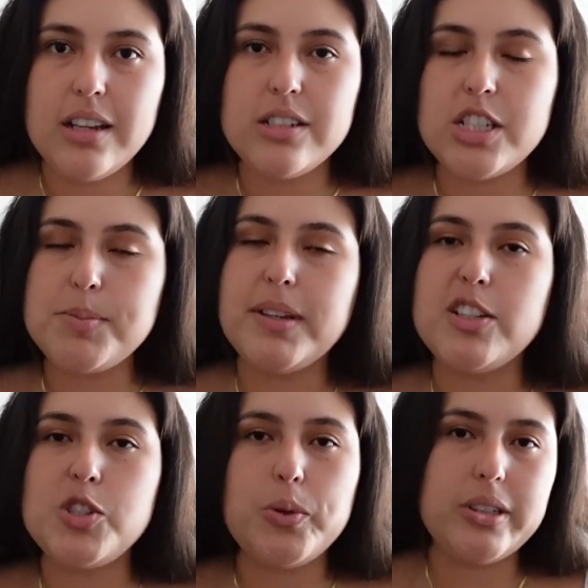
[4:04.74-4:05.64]
just
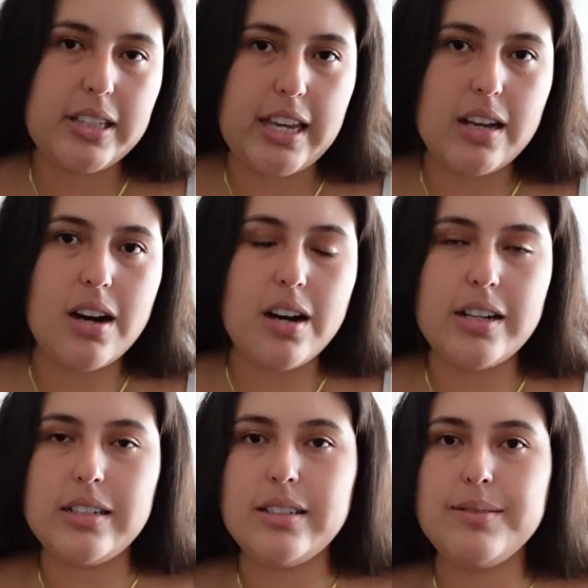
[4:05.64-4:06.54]
because you were late
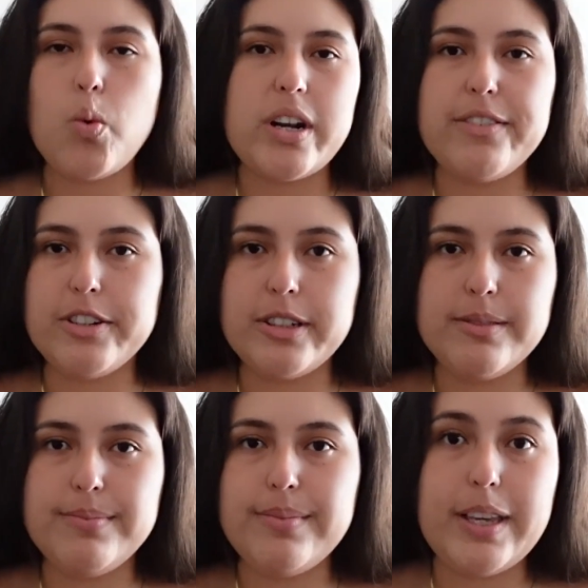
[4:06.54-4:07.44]
on
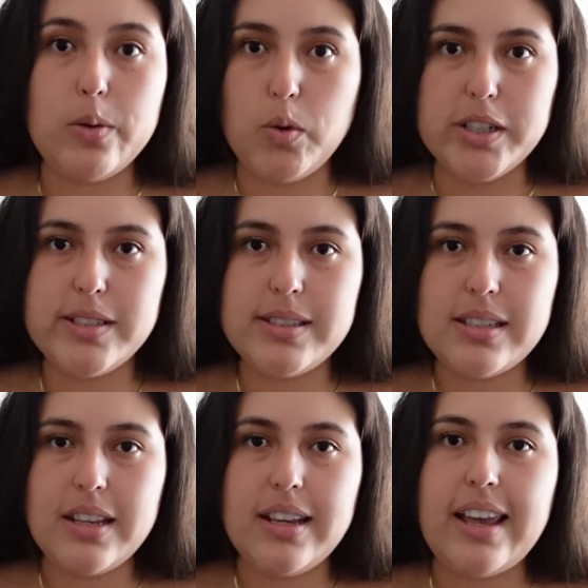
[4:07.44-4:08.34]
whatever it was.
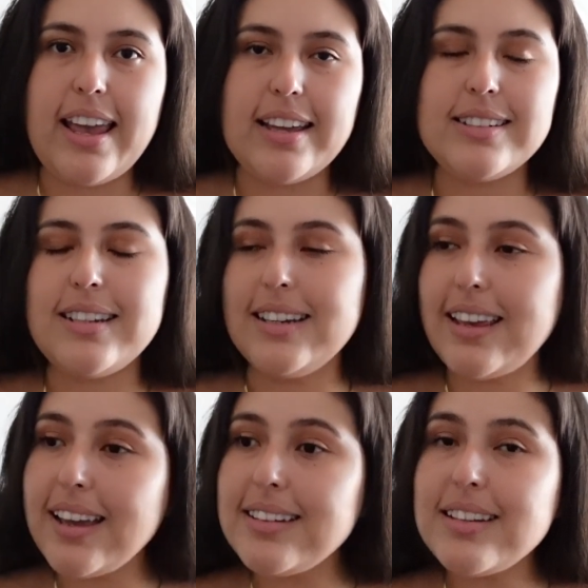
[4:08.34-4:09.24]
And
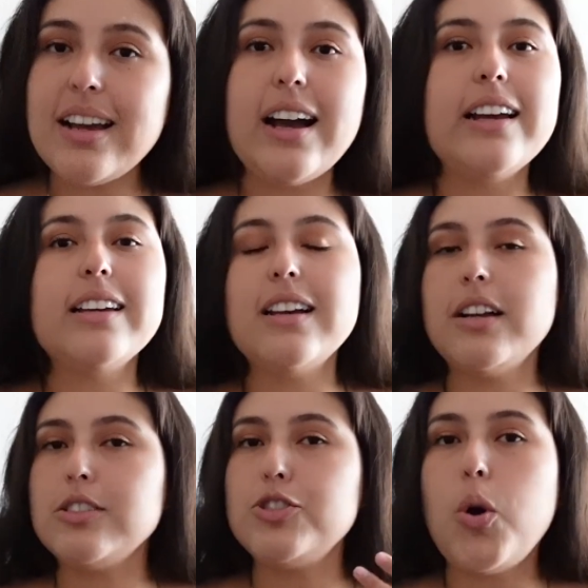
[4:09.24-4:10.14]
again, I
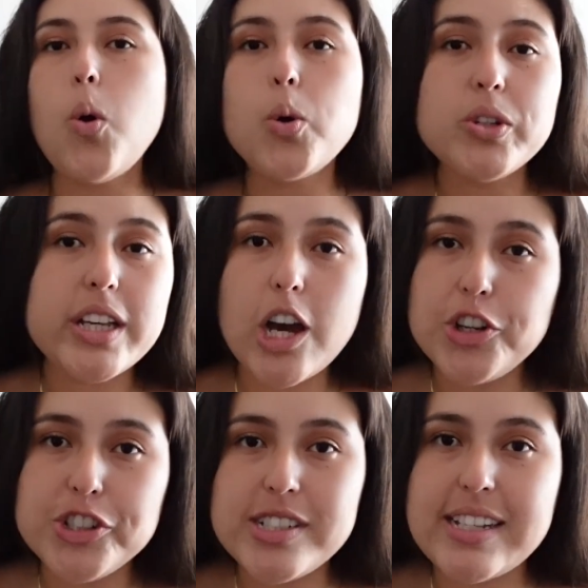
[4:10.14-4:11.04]
totally
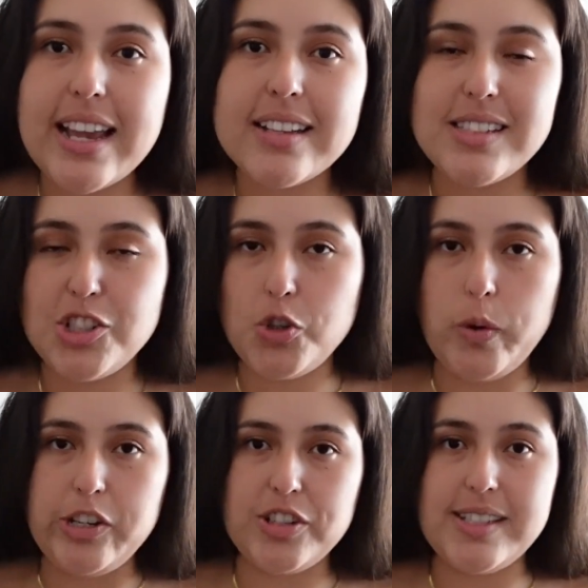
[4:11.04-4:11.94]
understand
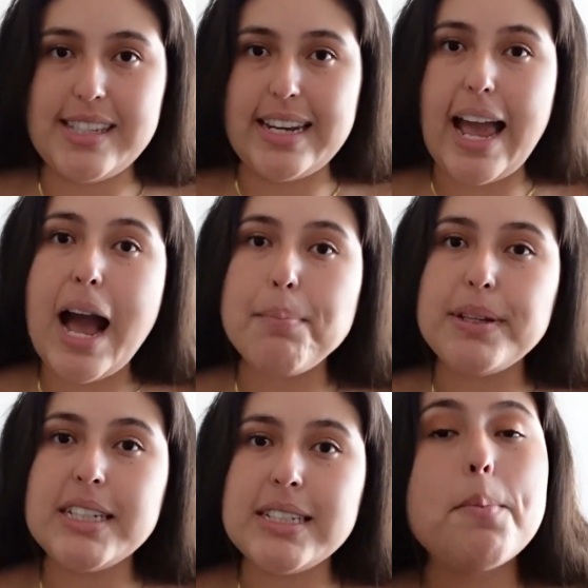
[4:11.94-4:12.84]
situations can
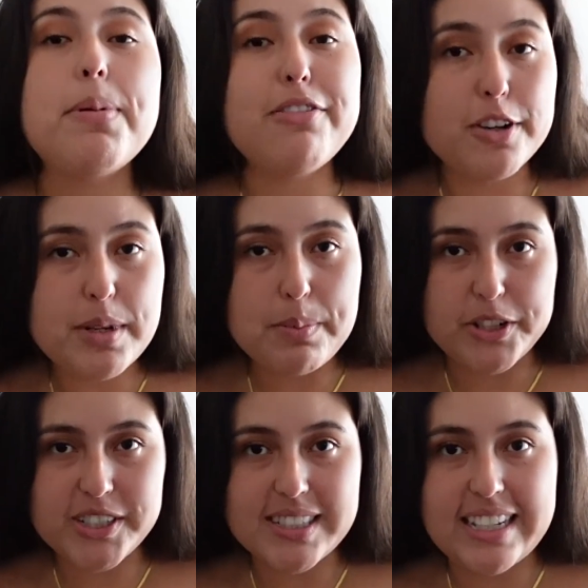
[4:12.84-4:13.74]
happen, but for me
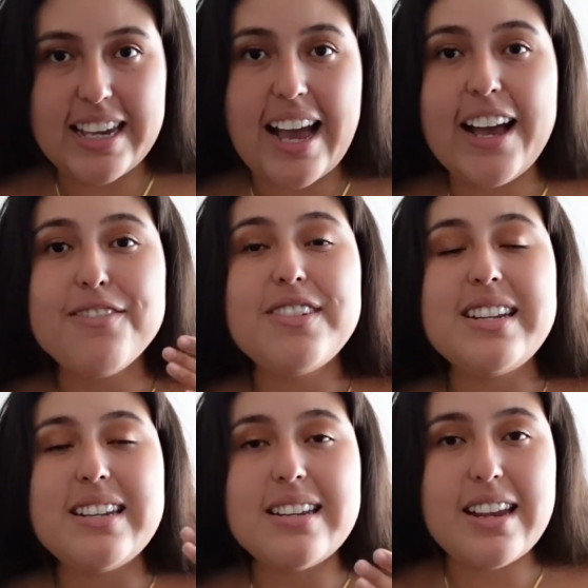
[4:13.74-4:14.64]
personally, I've
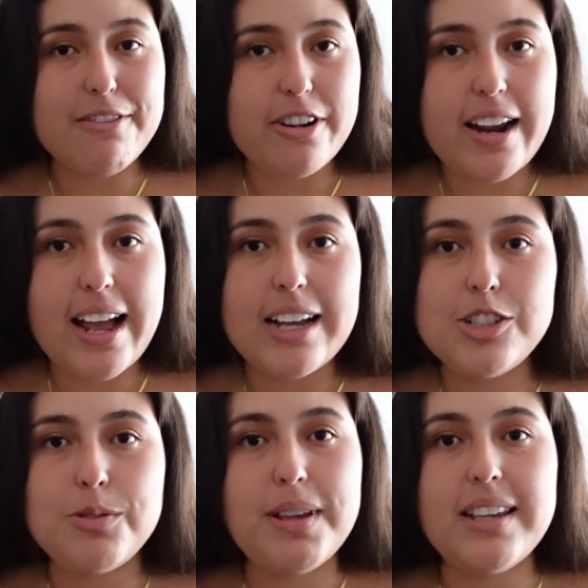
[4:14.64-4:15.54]
never had
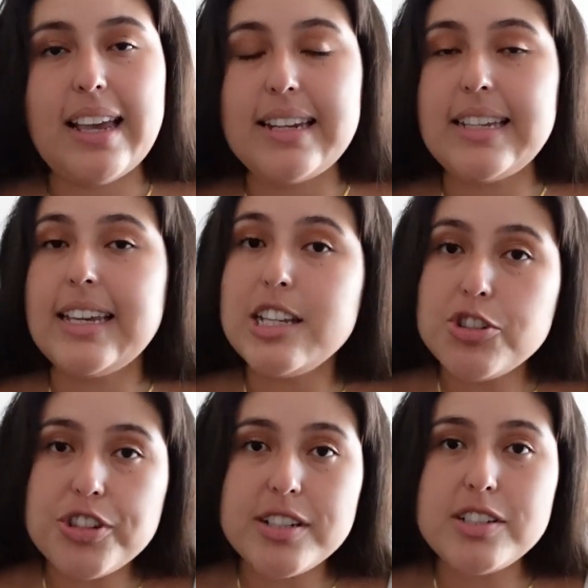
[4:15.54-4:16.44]
to make any
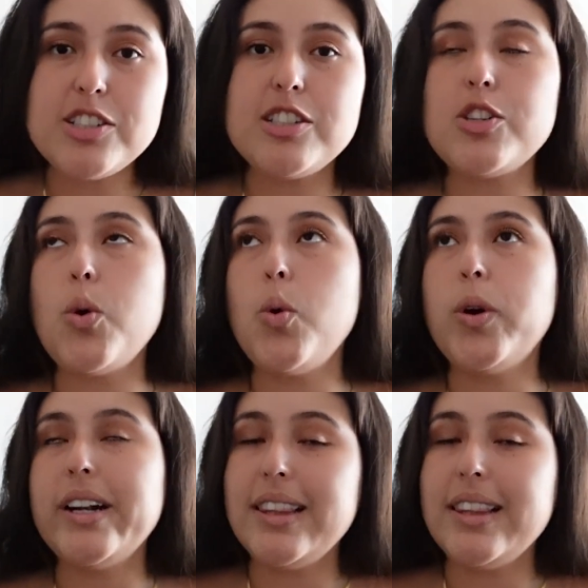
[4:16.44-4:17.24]
interest or